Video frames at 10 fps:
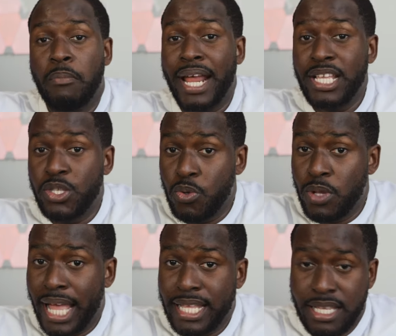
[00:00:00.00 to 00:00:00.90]
but I do
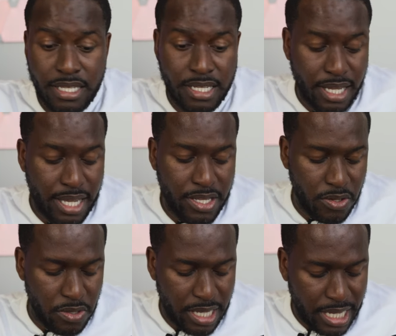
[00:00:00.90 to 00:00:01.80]
like the design
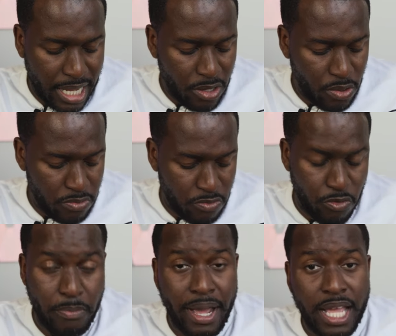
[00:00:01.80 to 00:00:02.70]
though. They kind
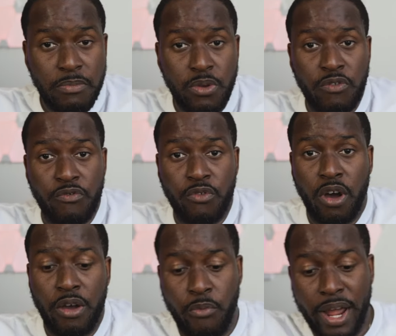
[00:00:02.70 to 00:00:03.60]
of remind me of
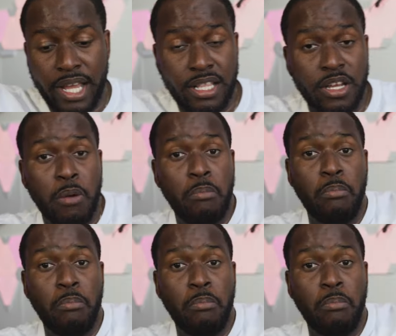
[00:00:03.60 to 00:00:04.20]
regular